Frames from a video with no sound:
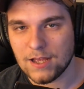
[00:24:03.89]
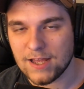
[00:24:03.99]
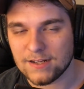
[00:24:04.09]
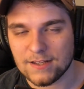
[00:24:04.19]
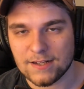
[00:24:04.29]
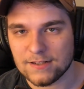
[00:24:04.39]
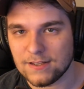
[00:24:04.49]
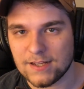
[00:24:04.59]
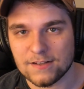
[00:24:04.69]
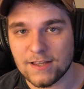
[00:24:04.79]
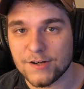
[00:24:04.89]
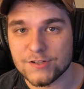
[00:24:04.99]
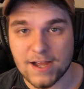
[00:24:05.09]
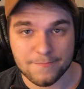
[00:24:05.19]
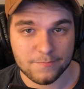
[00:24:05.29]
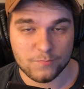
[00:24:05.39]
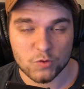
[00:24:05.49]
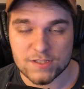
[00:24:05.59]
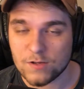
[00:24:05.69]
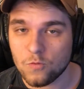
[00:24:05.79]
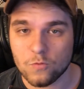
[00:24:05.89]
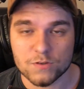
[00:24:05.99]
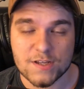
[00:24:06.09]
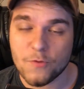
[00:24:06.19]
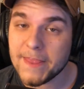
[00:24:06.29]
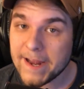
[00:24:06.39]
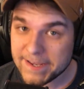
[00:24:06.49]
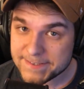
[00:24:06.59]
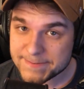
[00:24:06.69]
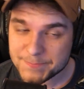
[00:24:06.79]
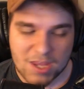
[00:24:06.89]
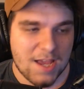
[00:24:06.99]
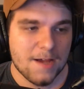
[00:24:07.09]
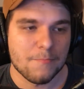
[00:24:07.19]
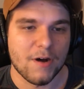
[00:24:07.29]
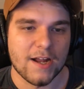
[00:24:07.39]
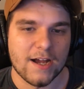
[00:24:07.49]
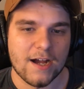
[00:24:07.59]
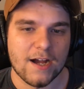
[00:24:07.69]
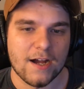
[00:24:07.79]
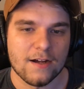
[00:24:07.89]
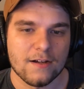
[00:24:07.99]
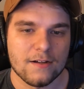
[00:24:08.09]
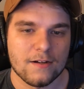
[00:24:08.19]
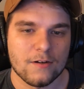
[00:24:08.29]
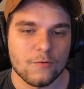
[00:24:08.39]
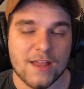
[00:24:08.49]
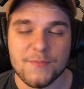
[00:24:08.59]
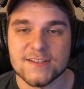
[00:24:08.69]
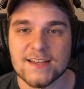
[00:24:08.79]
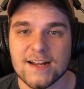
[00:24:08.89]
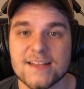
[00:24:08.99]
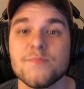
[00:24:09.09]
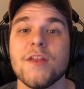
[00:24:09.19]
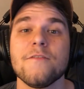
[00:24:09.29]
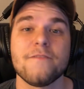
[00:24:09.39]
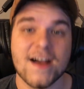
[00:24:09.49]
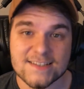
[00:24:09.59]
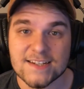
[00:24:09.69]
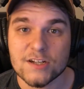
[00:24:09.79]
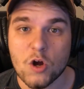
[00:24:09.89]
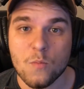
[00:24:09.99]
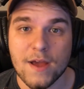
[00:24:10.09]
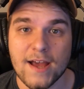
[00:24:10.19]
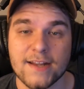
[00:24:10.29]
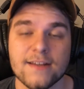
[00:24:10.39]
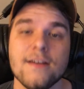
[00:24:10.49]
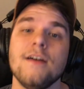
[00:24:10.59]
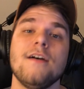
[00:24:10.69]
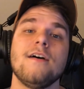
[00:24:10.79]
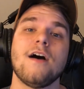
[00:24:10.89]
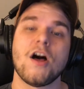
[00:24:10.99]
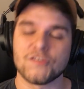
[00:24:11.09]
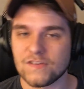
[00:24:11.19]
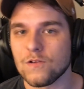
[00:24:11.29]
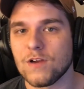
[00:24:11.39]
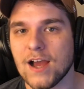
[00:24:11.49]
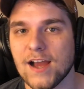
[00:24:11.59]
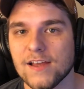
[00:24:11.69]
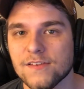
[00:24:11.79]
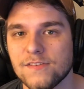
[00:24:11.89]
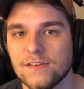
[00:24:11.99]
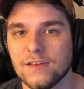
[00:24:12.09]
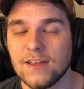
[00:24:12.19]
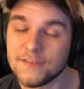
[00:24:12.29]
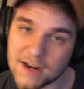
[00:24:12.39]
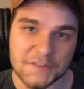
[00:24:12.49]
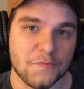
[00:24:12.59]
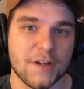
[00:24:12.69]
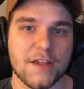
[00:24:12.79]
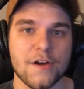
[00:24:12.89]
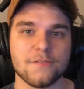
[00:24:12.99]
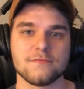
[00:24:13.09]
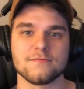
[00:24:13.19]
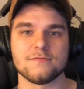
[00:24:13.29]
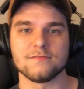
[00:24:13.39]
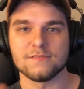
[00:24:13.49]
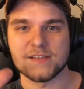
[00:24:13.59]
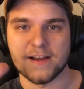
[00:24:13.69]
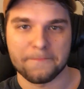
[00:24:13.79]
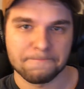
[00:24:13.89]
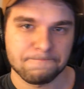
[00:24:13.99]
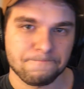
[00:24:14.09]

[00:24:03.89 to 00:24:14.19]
At a later time. We'll see when that is. But with that being said, it's been the Fasting Nomad. I'll see you guys in the next video. See ya.